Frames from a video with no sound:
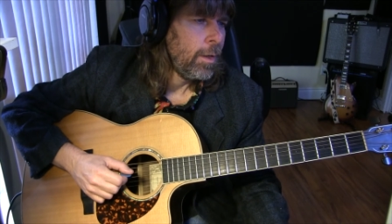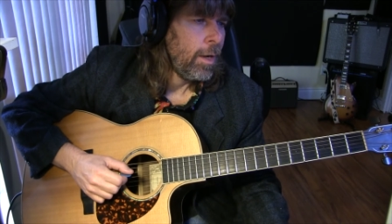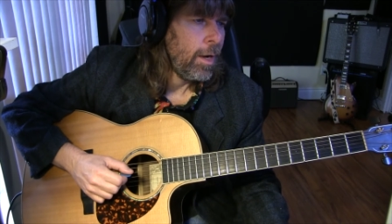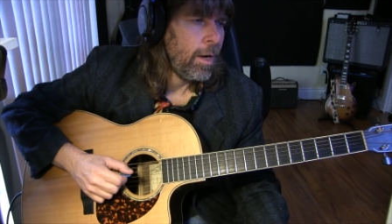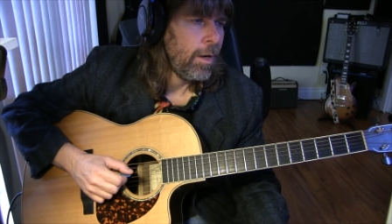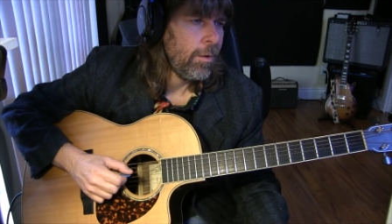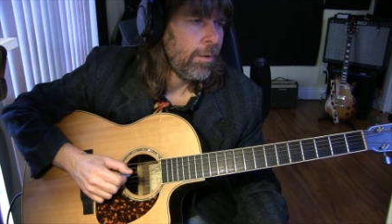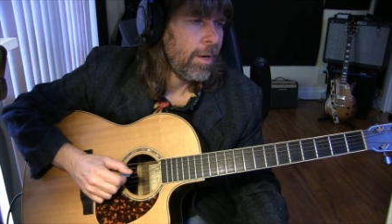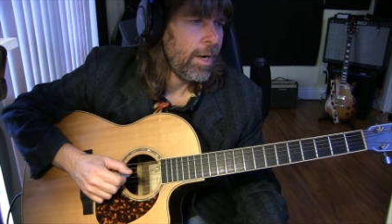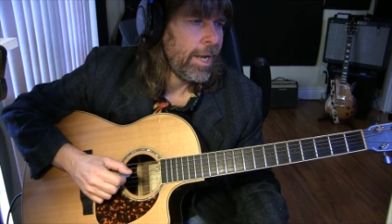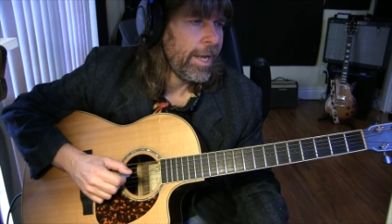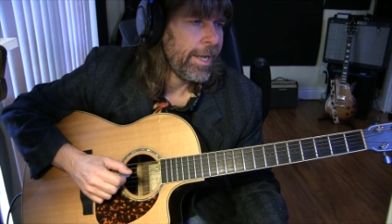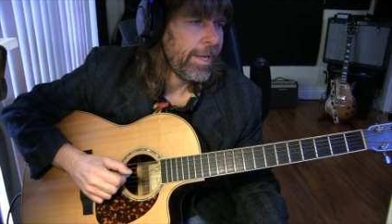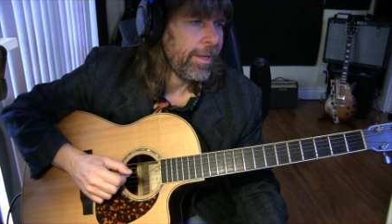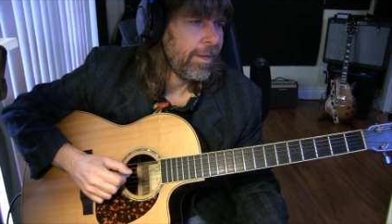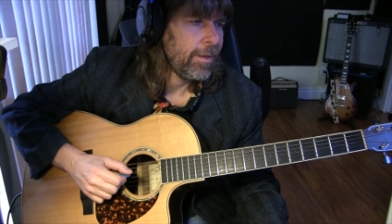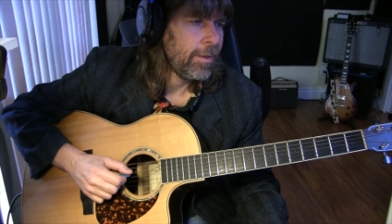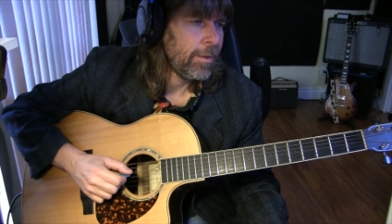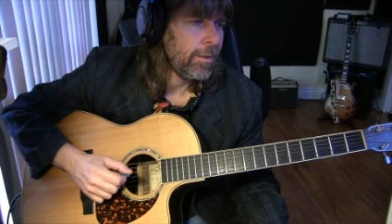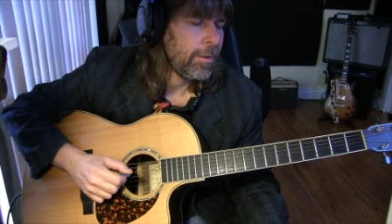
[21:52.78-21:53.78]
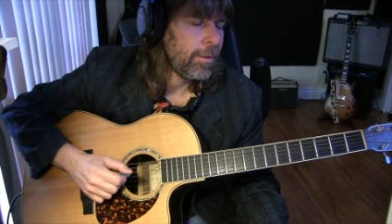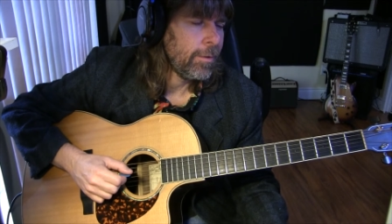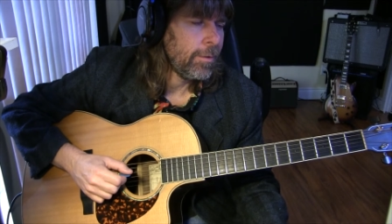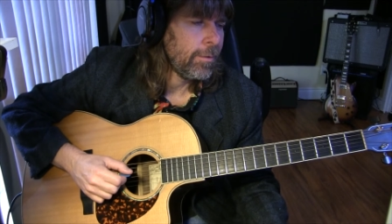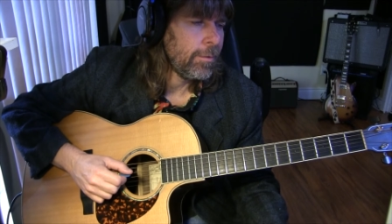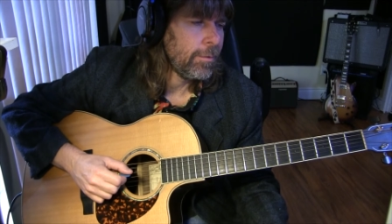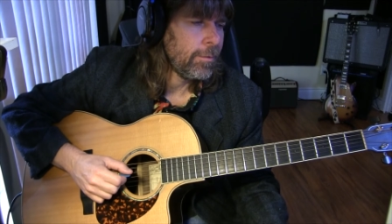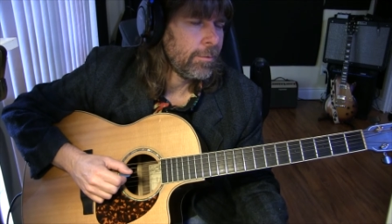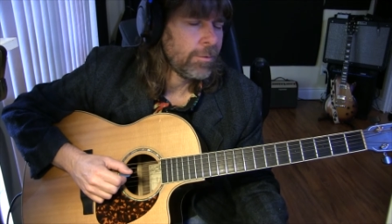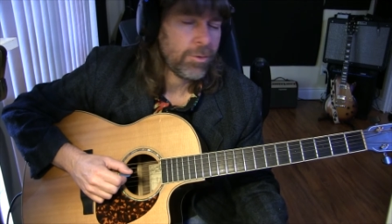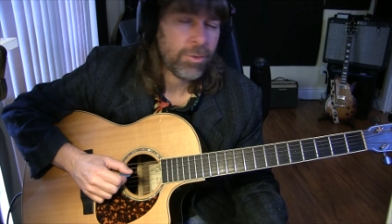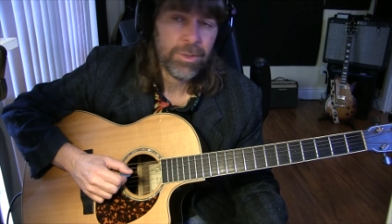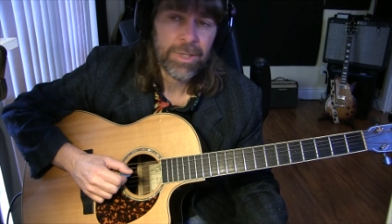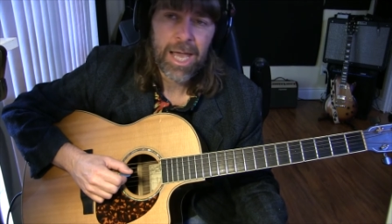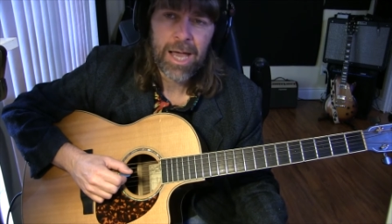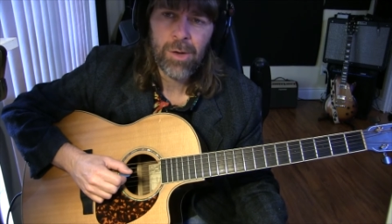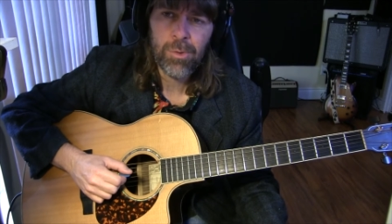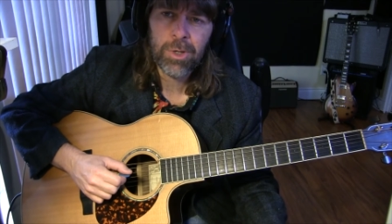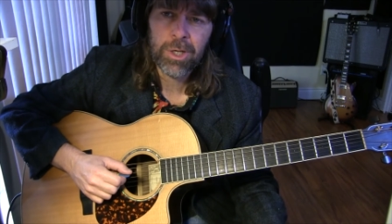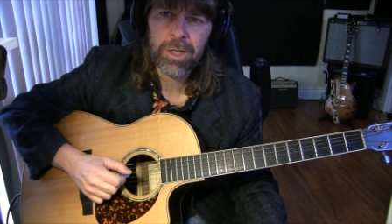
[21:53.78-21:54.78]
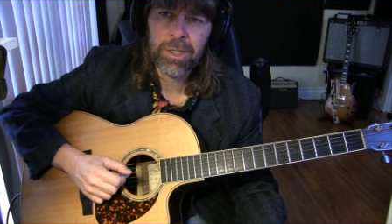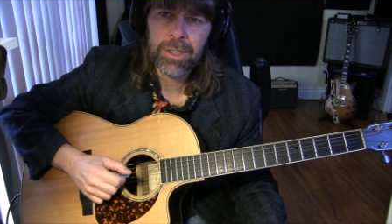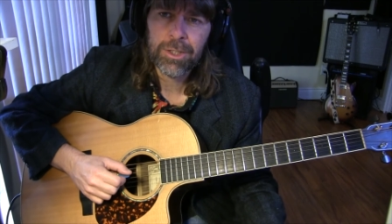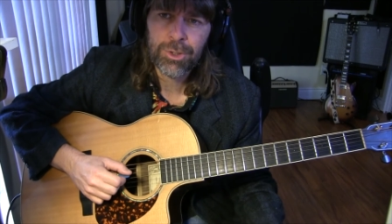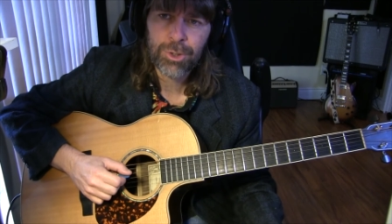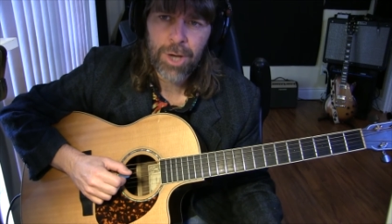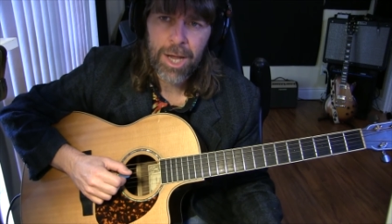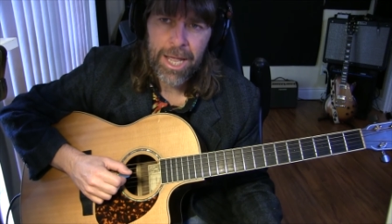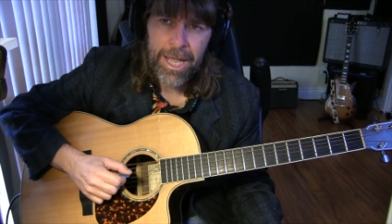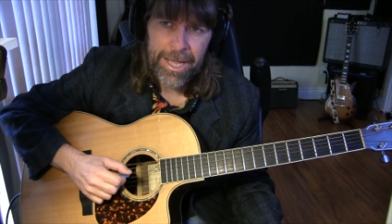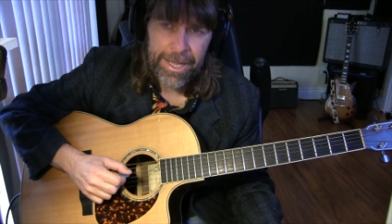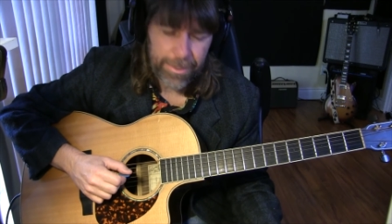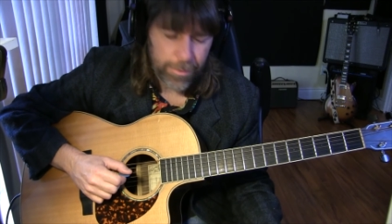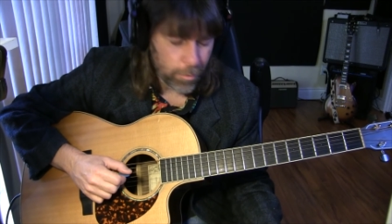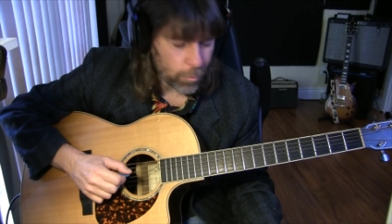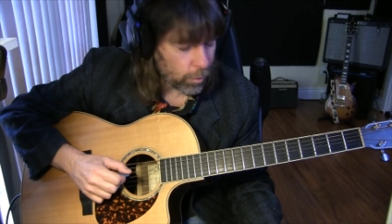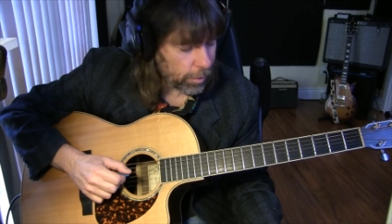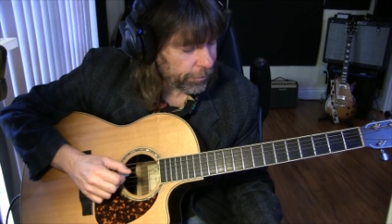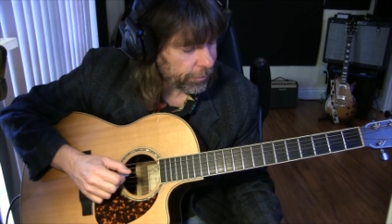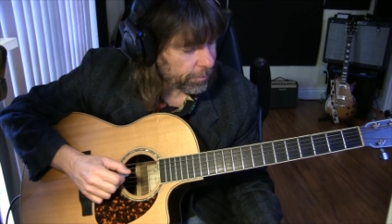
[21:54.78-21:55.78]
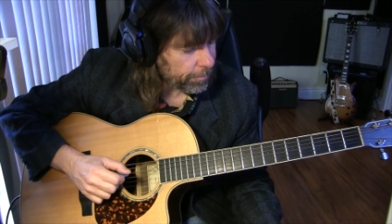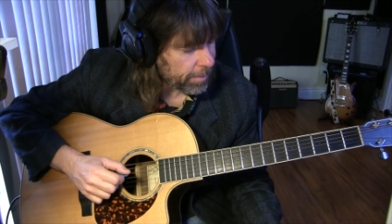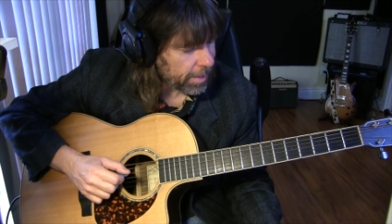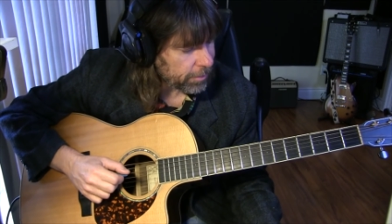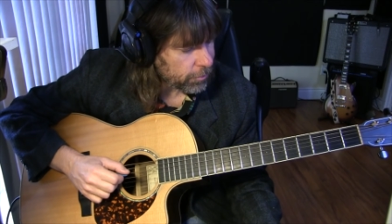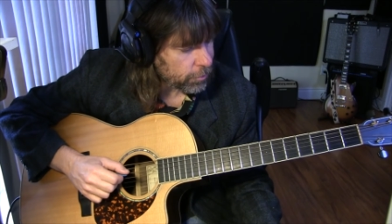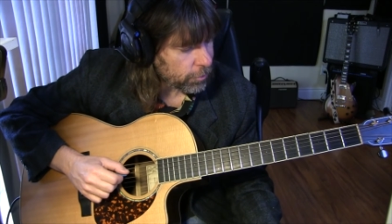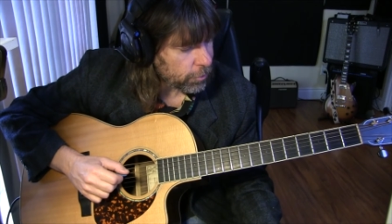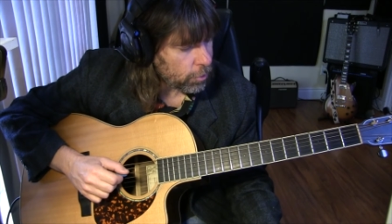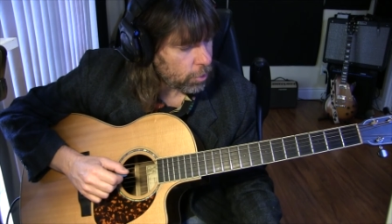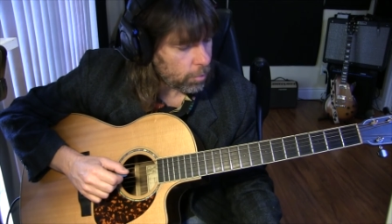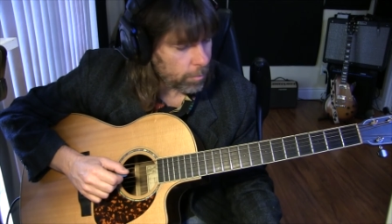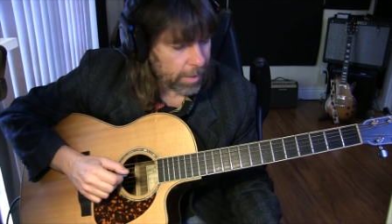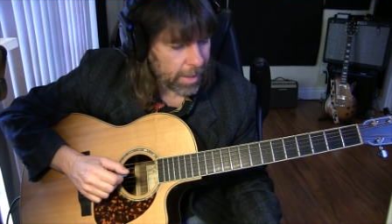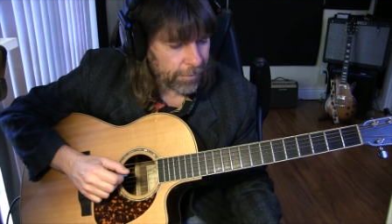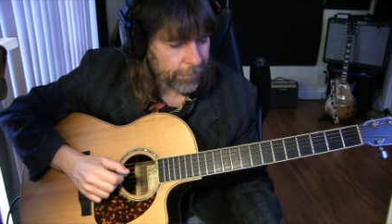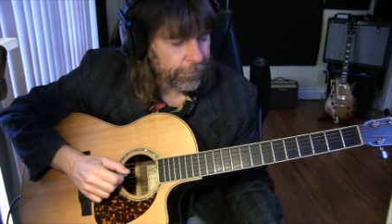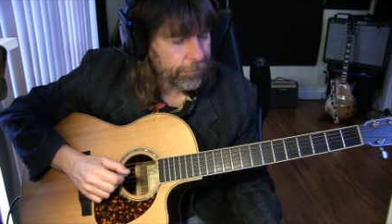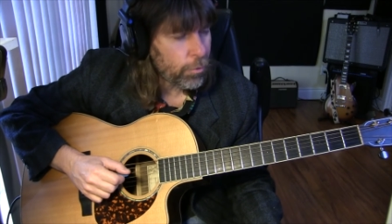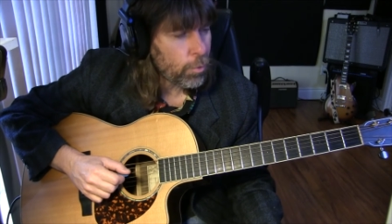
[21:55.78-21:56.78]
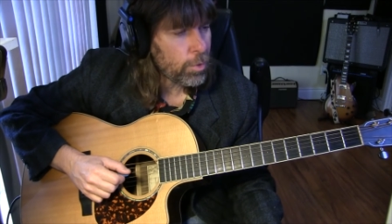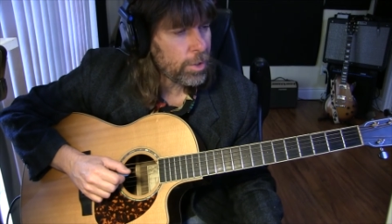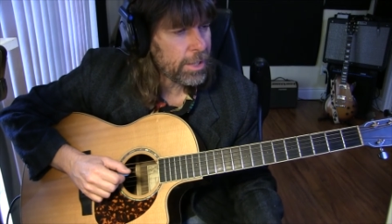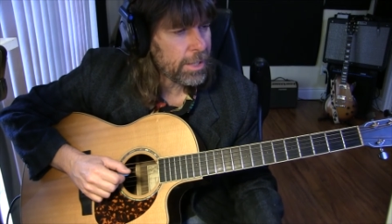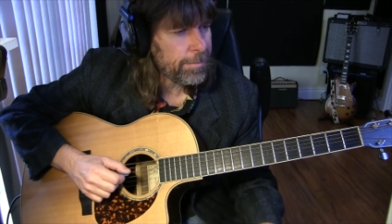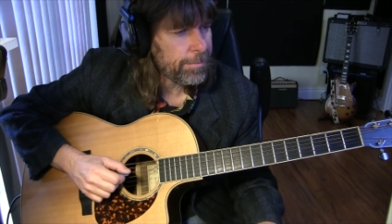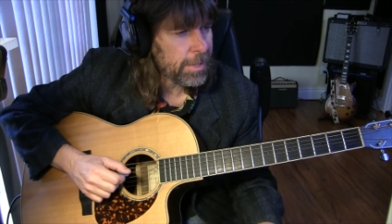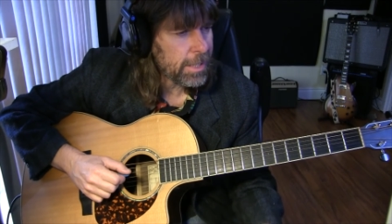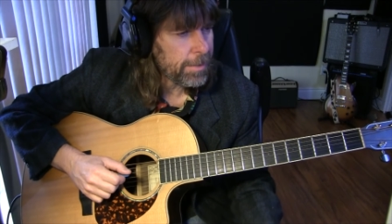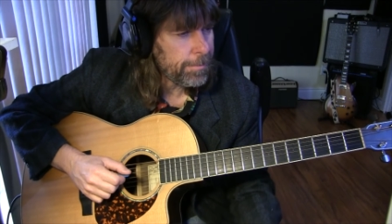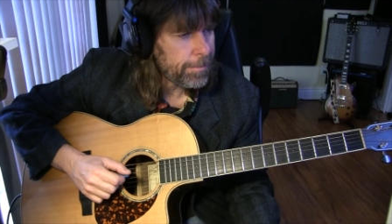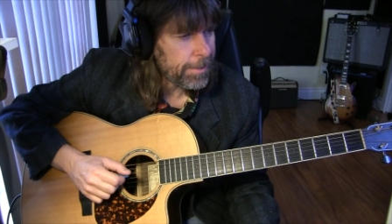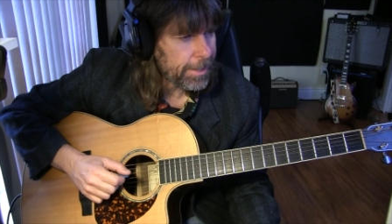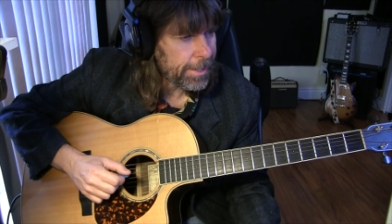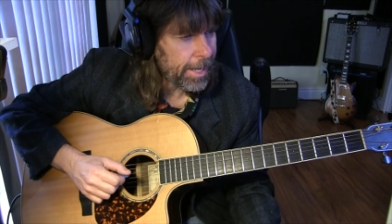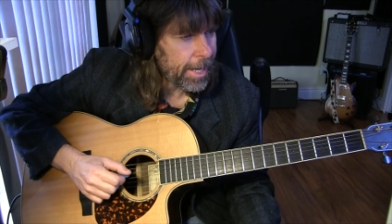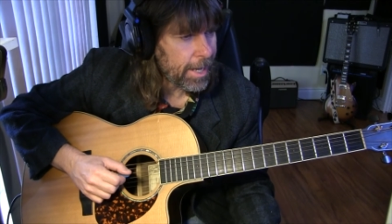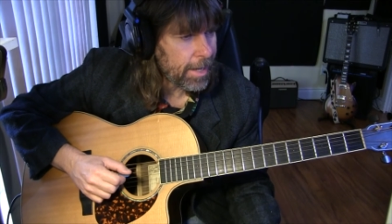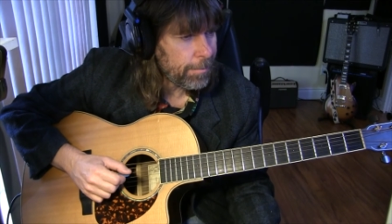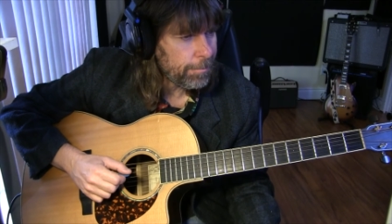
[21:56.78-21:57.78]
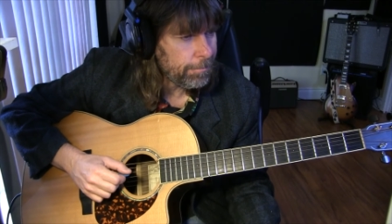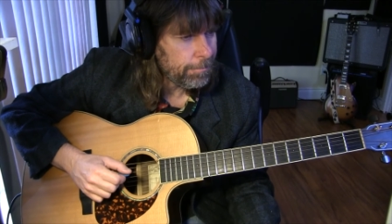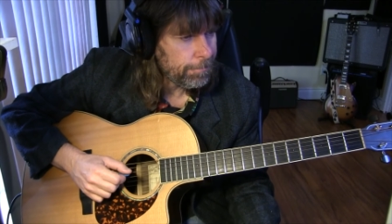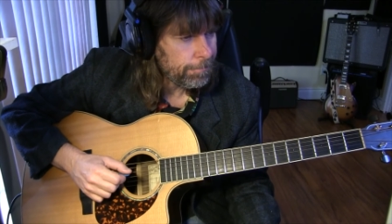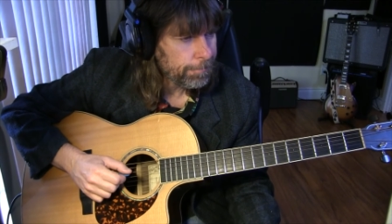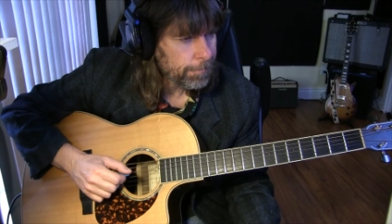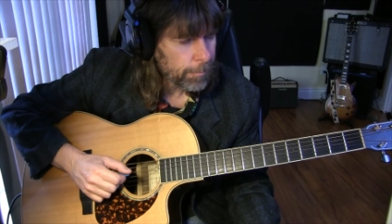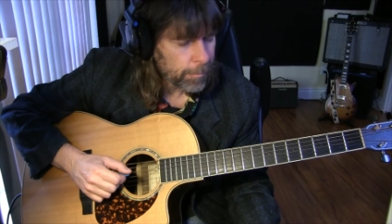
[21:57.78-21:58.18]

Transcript: All right, so now we're going to try it with a metronome at 40 BPM,